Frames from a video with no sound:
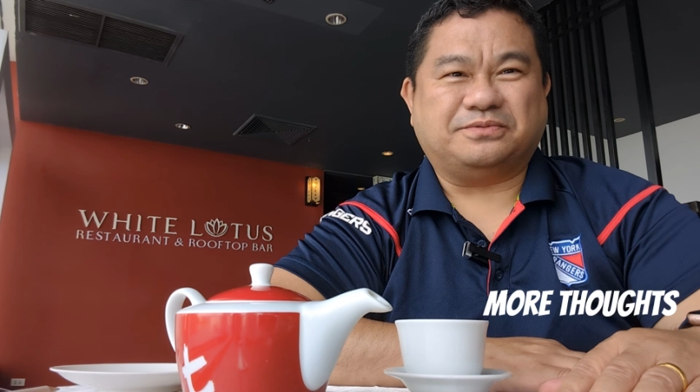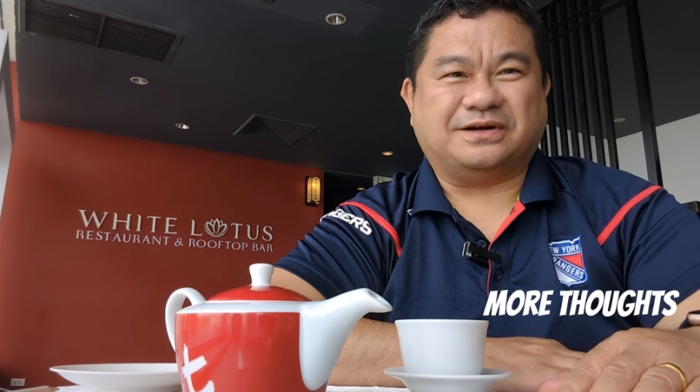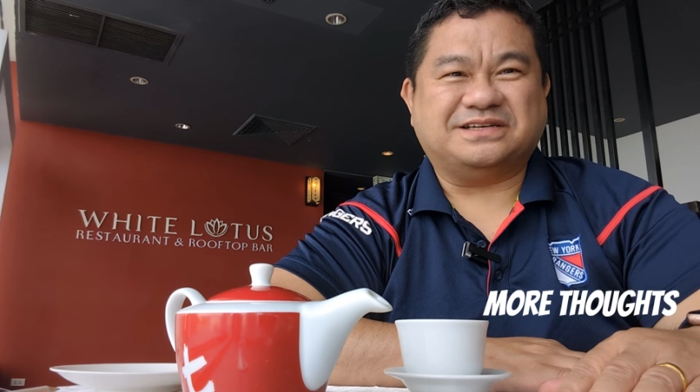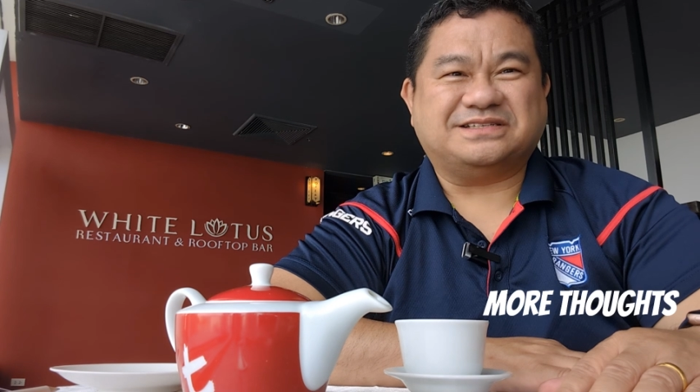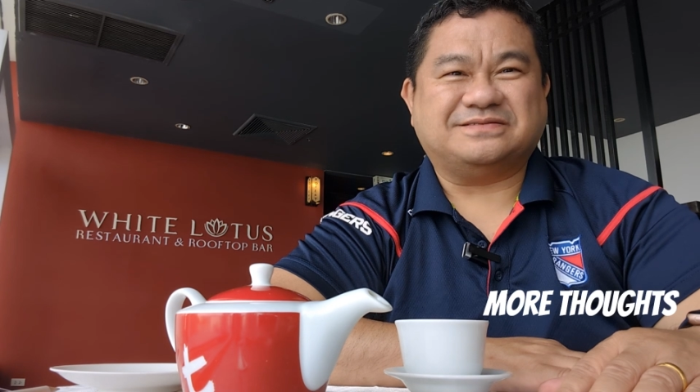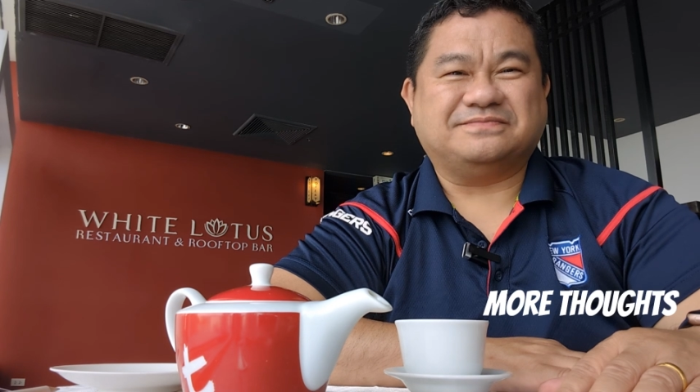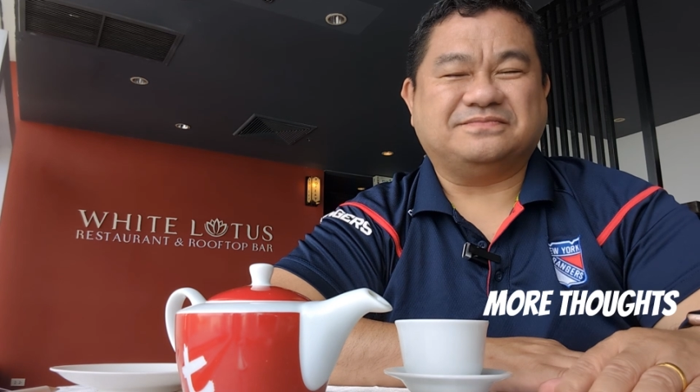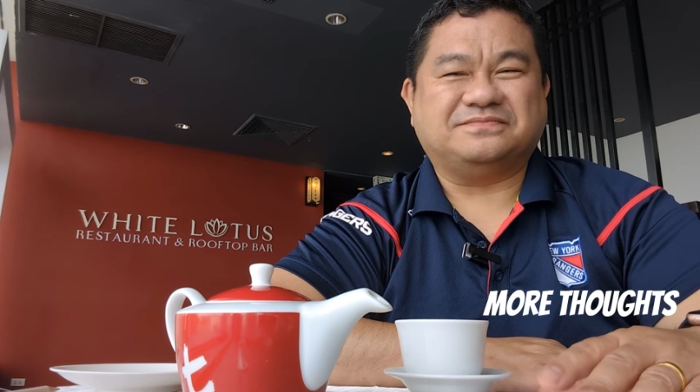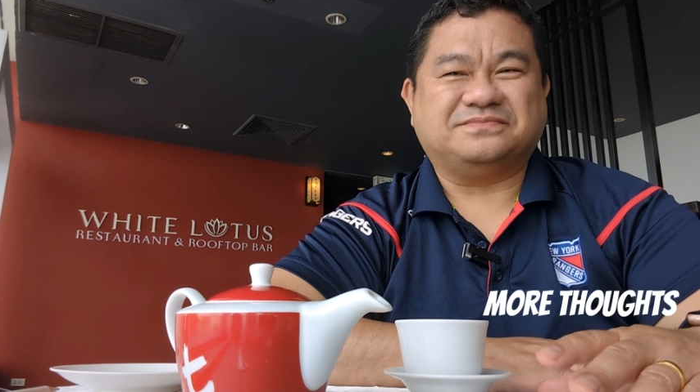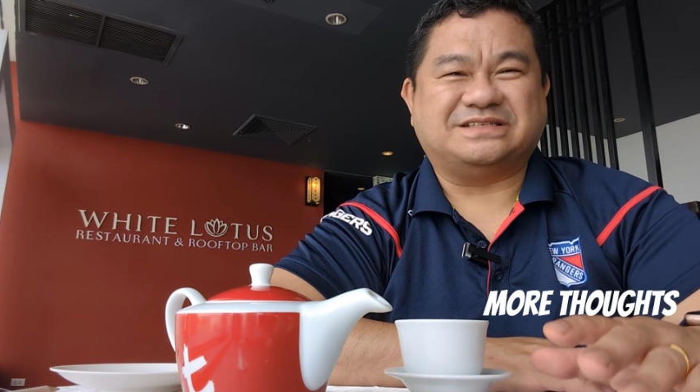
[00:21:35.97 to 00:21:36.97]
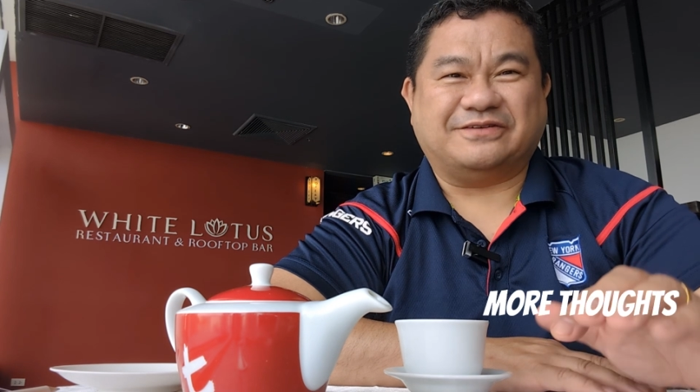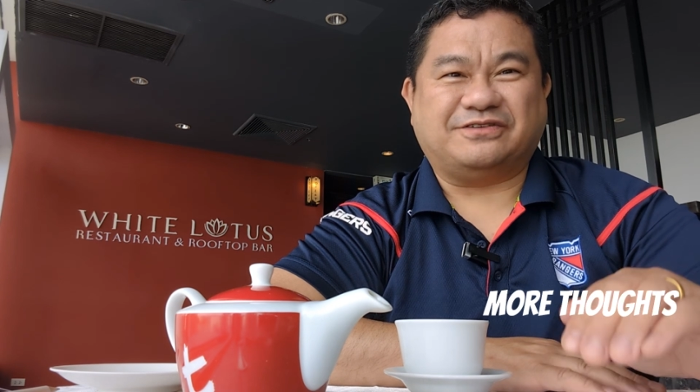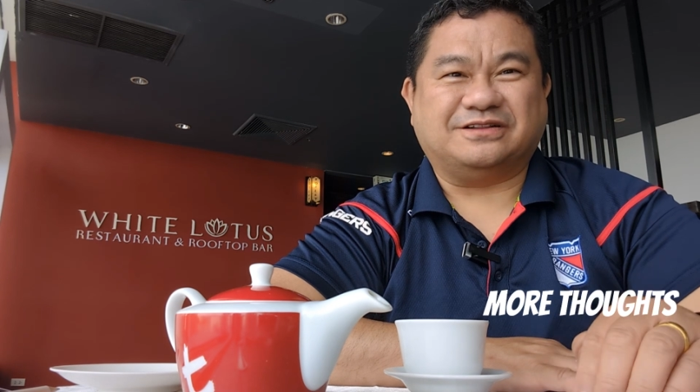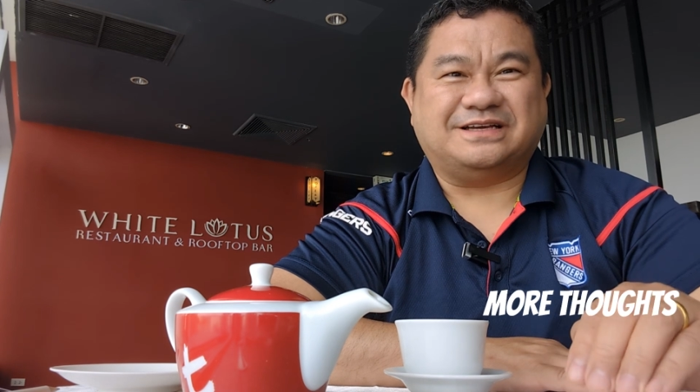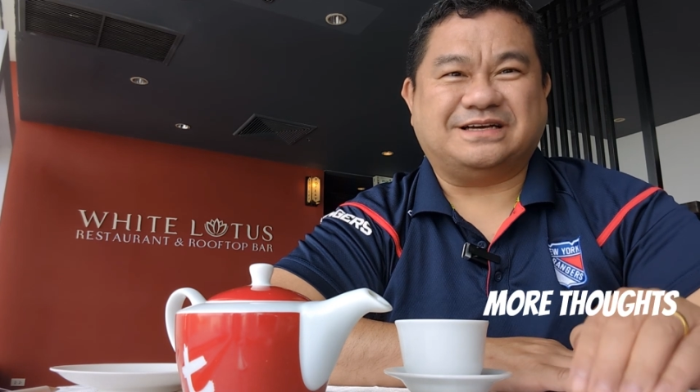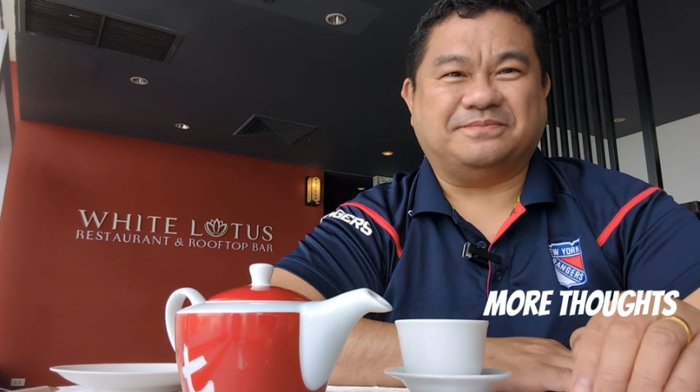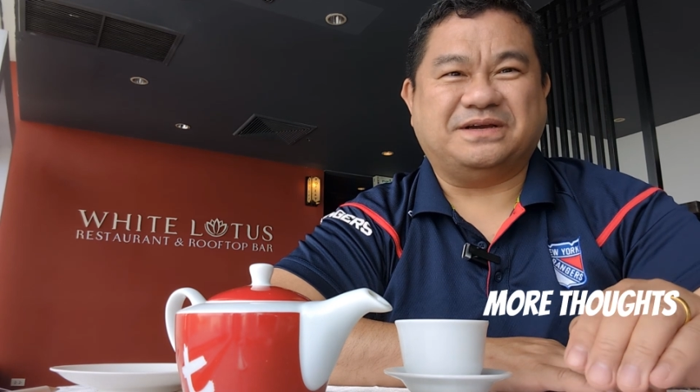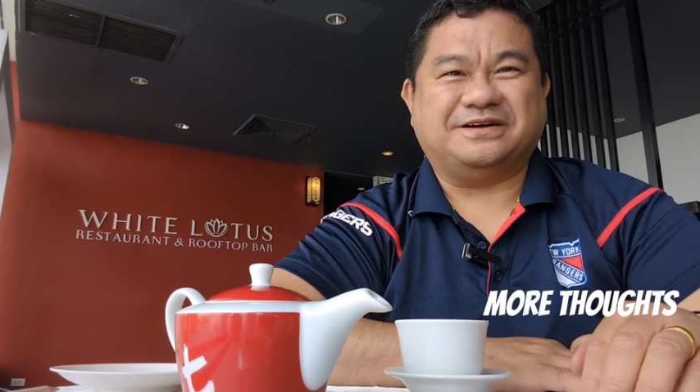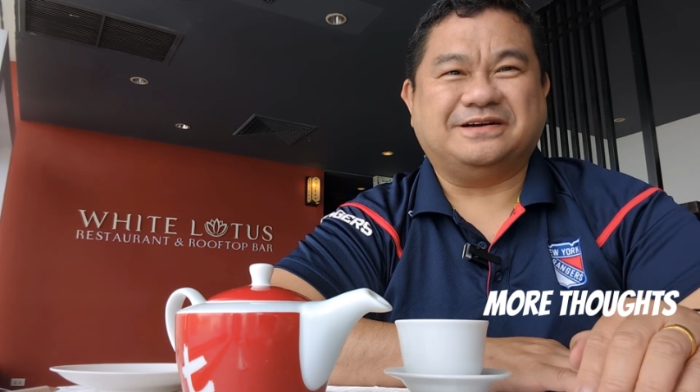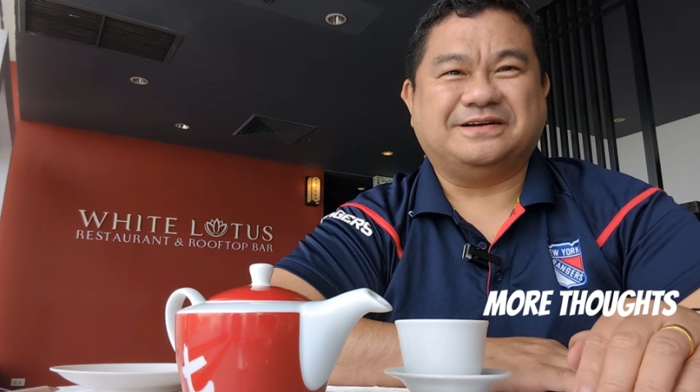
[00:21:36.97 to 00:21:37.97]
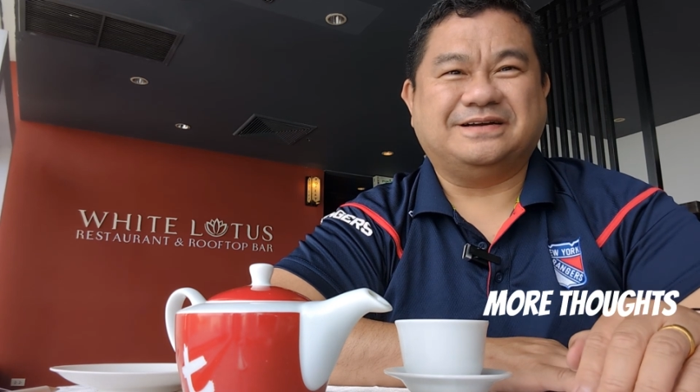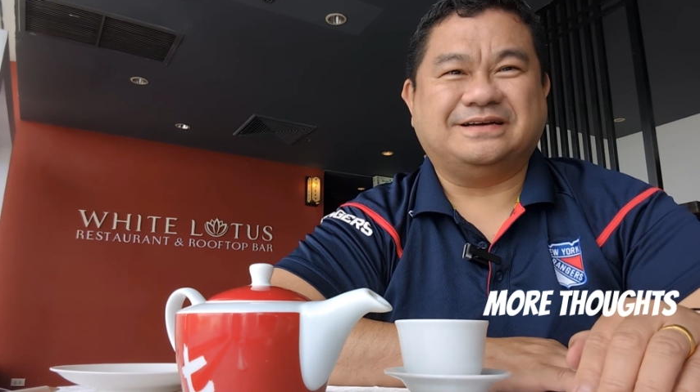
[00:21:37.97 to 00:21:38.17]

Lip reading: price, definitely come here.